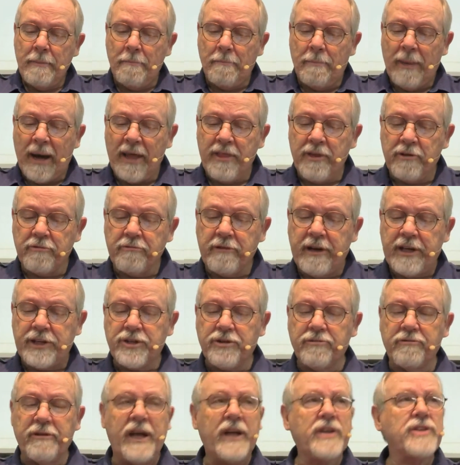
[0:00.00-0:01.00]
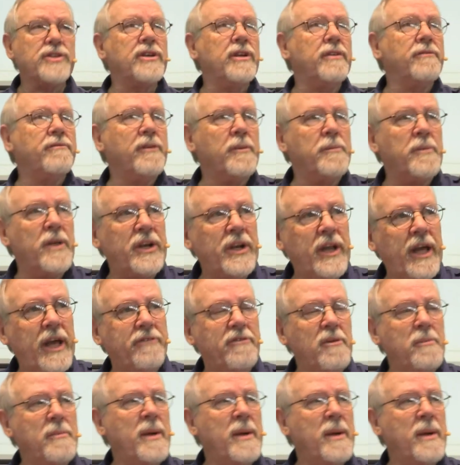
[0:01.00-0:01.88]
by the resurrection from the dead.